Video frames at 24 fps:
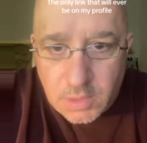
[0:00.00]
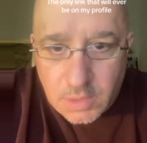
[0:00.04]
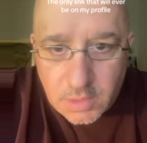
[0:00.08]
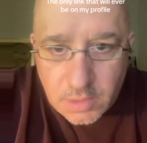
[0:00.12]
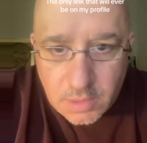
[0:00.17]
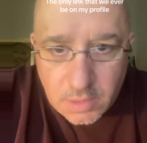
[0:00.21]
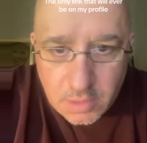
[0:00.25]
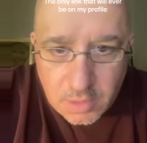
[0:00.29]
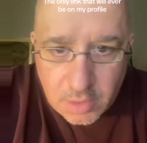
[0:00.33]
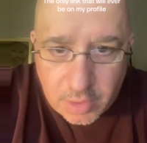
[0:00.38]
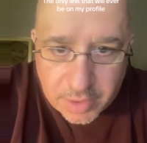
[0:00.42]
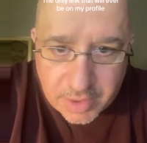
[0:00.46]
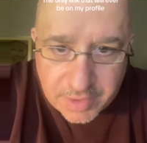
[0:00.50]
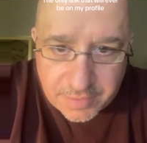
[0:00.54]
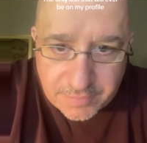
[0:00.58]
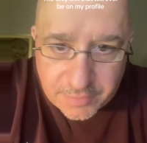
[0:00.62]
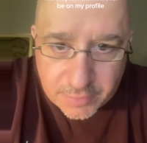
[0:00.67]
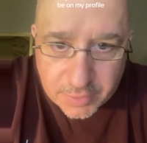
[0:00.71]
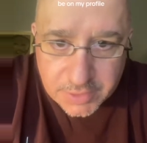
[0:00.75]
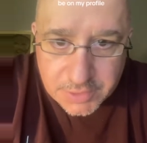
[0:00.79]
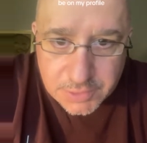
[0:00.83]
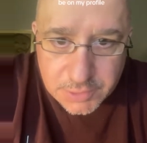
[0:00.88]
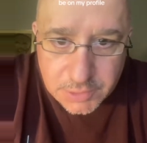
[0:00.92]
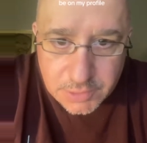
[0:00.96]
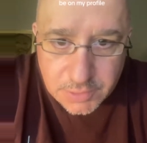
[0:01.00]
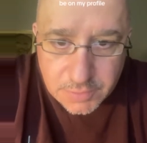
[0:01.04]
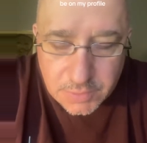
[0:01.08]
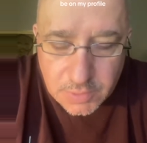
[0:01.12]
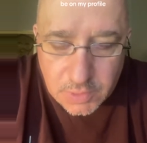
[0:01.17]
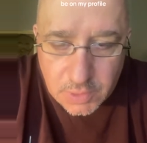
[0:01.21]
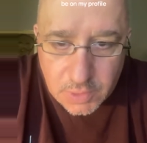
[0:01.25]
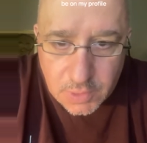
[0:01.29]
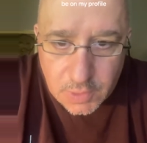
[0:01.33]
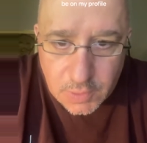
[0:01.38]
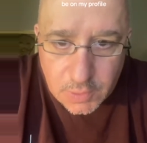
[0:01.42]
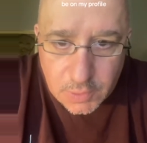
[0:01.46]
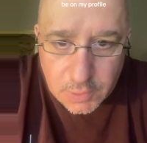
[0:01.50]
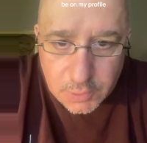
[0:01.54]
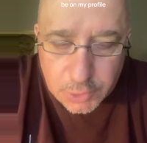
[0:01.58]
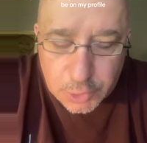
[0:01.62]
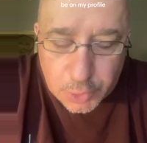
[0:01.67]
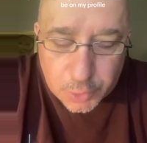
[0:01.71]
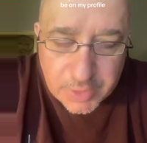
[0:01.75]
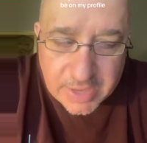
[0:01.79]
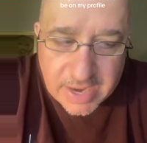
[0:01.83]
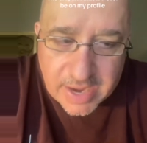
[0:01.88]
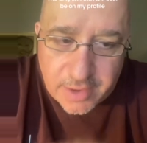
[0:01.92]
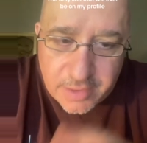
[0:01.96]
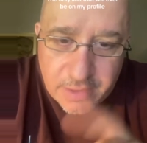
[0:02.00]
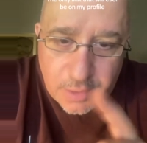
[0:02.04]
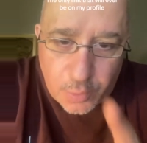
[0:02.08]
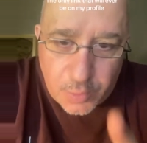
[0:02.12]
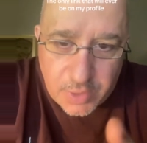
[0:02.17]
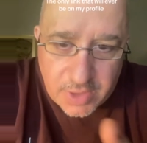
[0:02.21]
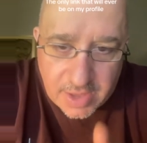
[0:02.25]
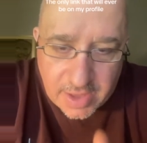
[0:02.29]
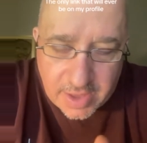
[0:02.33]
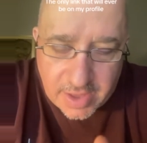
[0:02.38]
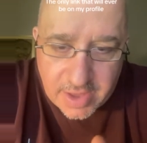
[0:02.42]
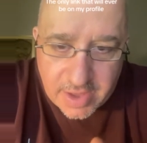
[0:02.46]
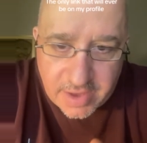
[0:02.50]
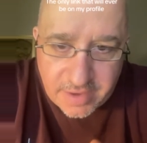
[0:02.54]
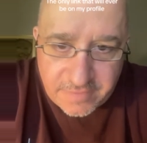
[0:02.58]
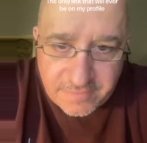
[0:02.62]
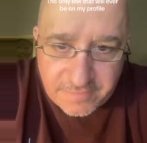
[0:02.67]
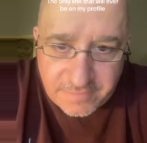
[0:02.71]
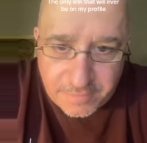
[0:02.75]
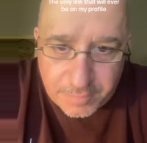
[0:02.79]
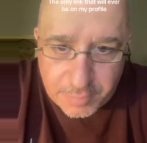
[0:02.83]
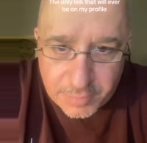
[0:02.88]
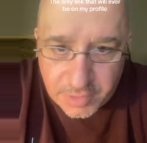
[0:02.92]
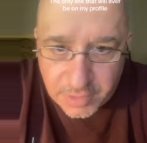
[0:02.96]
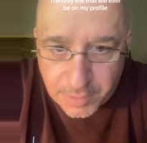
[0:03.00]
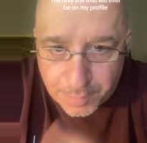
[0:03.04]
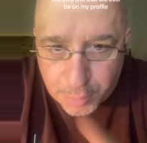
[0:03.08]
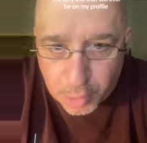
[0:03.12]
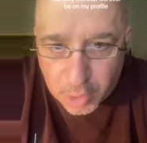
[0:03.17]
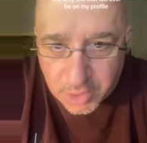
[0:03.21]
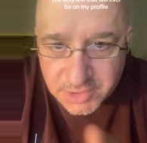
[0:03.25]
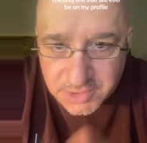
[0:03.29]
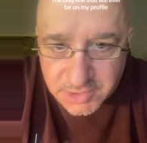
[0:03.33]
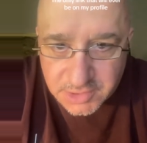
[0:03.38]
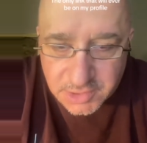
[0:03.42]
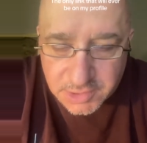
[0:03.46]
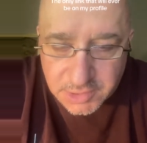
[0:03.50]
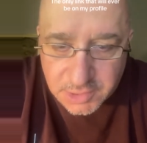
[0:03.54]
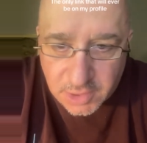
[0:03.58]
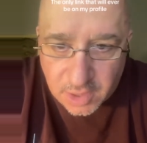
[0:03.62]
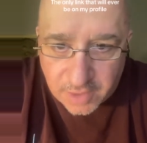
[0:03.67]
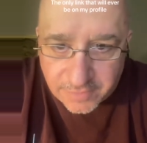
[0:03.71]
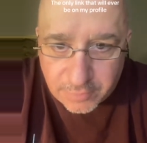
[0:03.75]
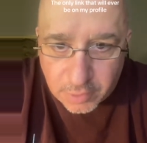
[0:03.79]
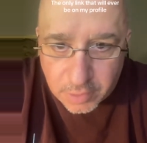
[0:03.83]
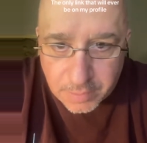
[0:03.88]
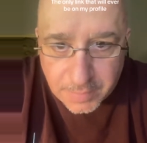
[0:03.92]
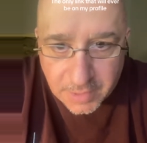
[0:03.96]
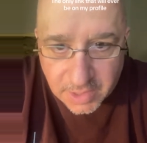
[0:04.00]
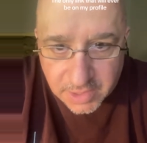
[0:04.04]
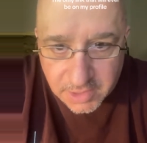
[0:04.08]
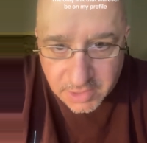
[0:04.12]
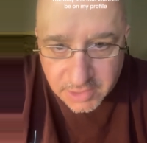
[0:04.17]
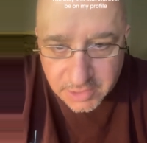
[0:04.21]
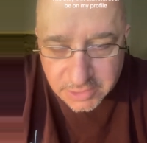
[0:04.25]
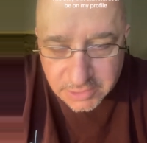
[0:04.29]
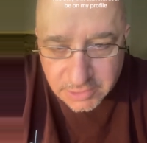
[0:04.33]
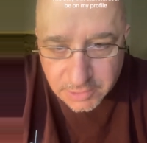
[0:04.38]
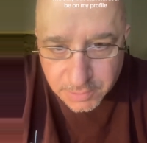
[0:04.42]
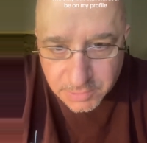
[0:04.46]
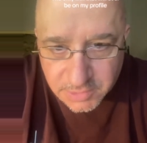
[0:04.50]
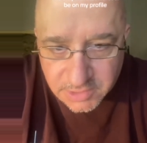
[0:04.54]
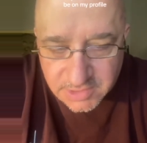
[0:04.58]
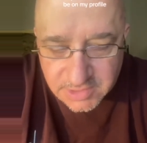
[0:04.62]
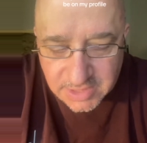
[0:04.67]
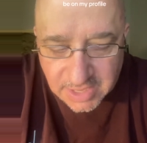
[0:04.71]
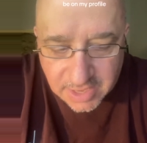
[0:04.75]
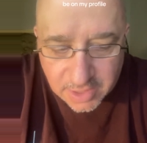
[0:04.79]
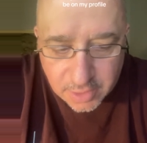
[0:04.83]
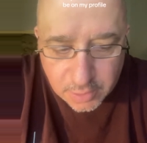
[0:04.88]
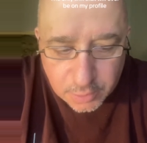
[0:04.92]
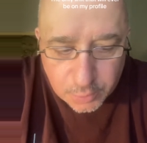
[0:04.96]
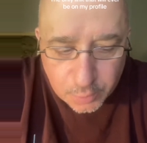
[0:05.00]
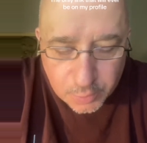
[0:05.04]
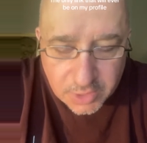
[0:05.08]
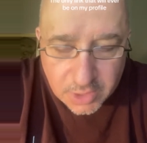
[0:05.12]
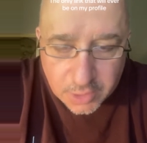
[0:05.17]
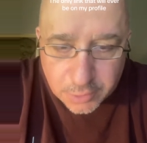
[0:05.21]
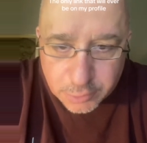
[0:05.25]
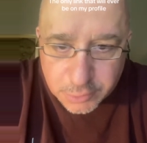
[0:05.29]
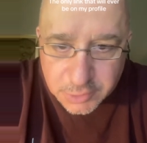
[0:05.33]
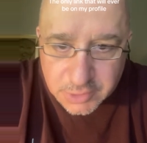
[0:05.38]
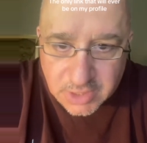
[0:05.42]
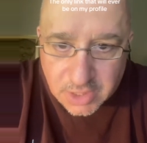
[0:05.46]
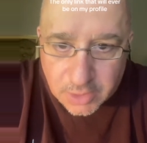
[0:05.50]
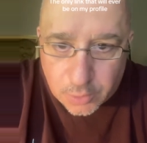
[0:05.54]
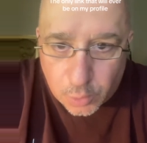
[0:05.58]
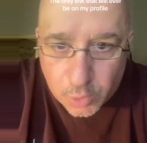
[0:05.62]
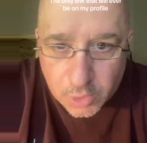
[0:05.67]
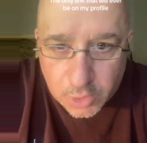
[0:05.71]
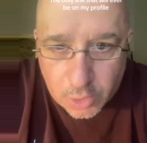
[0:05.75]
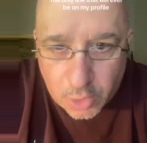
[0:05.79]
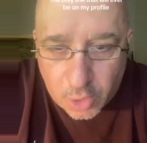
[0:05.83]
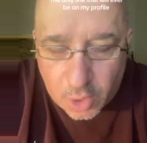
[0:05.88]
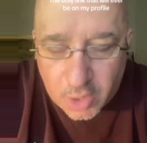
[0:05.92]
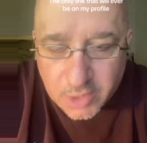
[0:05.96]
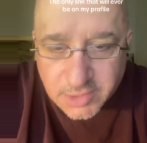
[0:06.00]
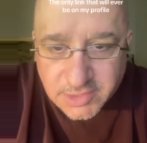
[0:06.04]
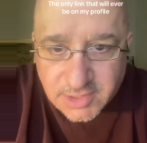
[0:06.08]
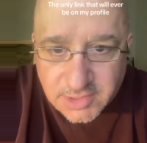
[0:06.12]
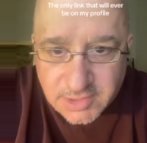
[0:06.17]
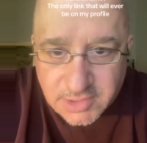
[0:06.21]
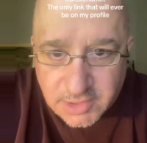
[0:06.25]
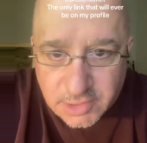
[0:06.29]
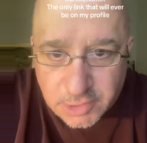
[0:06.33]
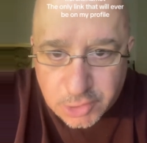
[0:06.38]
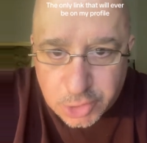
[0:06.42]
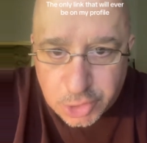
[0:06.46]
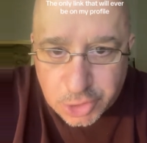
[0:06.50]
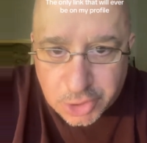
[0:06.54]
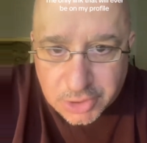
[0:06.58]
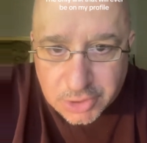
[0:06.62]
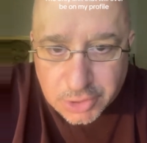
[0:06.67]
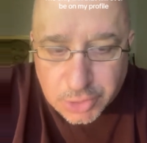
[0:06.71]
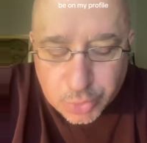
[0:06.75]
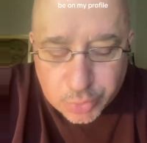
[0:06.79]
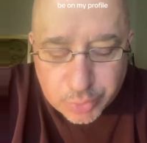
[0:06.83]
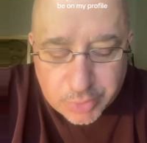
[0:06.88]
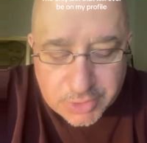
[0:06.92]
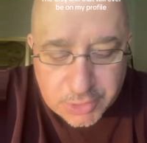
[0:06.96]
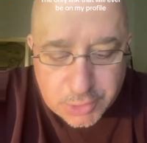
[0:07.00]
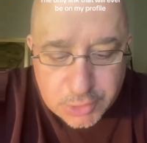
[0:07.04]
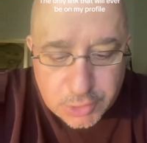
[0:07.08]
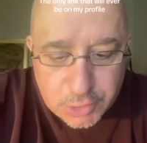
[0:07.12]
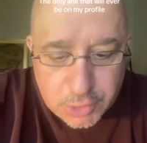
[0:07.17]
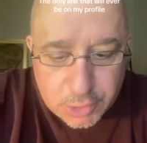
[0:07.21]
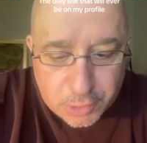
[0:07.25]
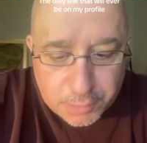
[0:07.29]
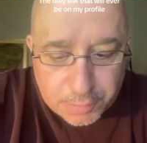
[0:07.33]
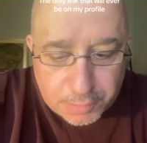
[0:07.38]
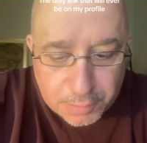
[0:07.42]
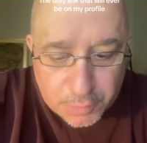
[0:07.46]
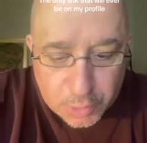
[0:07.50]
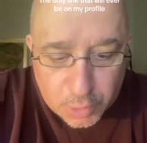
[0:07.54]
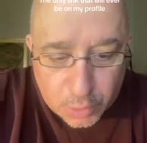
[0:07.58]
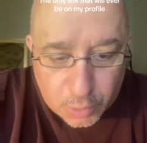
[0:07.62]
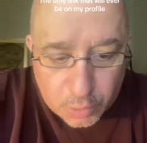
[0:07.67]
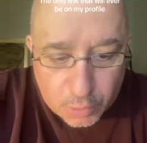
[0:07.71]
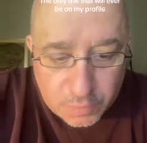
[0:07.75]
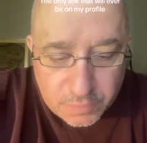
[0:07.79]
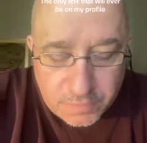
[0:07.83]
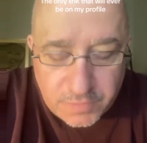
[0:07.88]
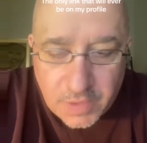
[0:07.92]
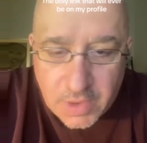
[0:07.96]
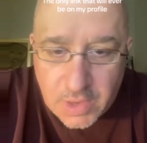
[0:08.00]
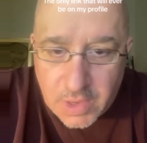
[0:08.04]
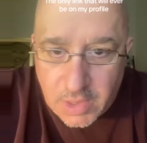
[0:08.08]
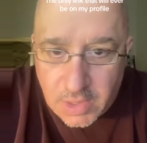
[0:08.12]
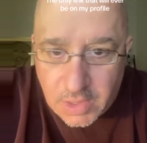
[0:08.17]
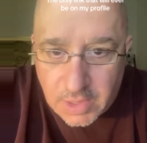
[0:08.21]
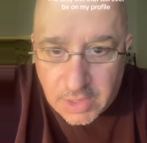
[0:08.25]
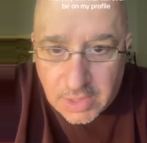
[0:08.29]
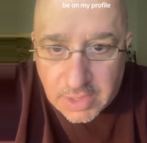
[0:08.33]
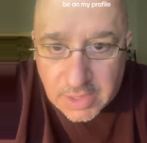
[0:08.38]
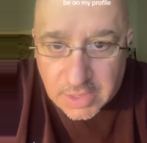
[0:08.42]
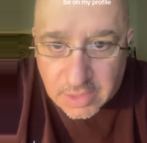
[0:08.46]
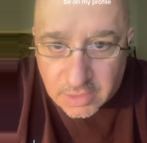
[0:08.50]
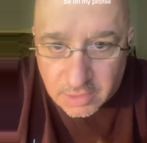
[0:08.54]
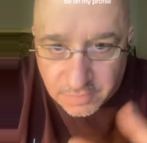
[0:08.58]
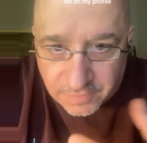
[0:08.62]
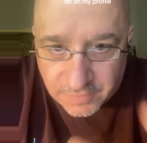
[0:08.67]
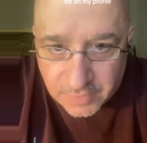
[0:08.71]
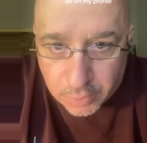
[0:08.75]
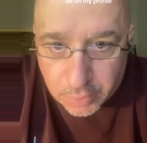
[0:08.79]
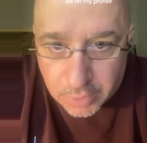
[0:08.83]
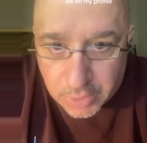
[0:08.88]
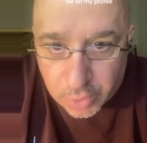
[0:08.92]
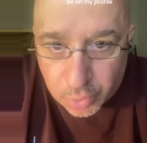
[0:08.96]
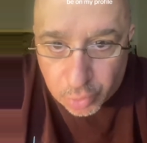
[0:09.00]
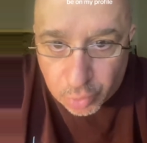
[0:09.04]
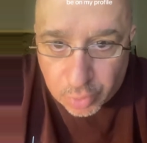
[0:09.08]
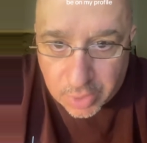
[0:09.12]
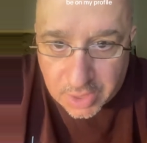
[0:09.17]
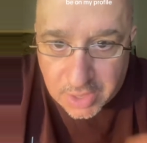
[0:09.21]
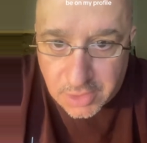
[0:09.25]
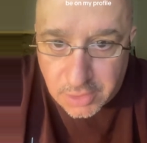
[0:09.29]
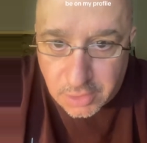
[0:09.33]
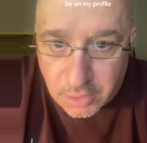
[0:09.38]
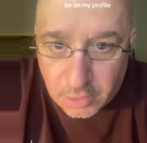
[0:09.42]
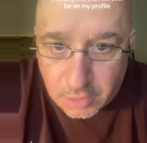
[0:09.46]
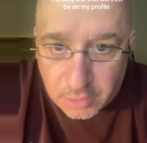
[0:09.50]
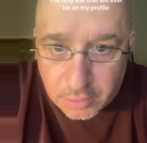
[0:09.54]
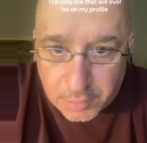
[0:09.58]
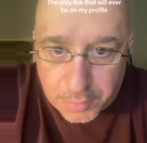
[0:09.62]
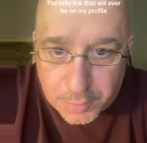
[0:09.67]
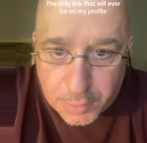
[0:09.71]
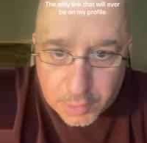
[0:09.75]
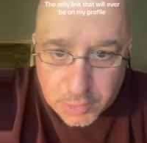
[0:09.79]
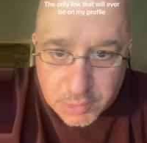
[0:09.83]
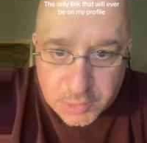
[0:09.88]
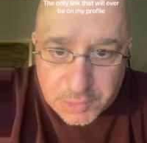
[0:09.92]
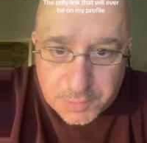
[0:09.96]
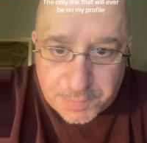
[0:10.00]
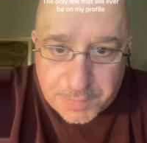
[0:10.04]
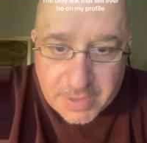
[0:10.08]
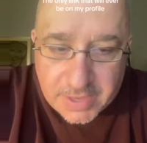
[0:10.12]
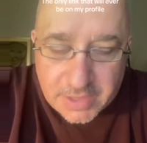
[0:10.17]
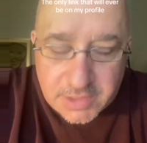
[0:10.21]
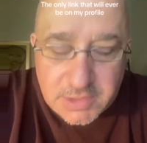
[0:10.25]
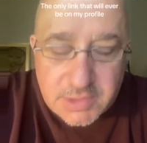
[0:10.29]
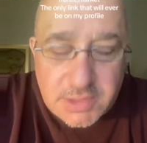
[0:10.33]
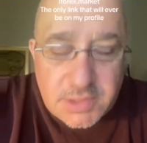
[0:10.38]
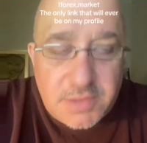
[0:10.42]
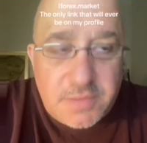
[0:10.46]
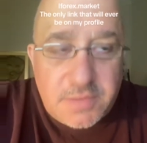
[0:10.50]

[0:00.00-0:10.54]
All right, friends. So now that we have the price discovery mechanisms down, we understand what causes exchange rates to move in the very granular perspective.